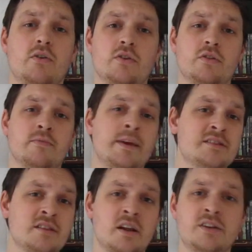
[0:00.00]
that the
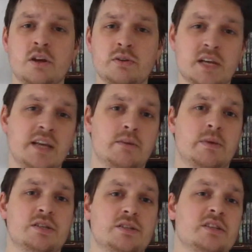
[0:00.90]
reason that I don't take
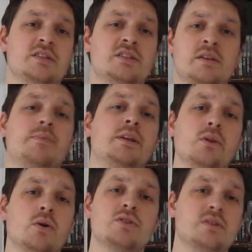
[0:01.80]
commissions is it's simply
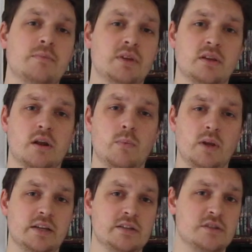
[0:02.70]
not something that I'm
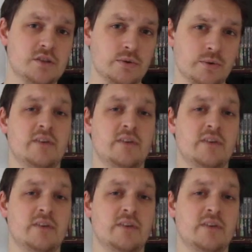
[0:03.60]
willing to do.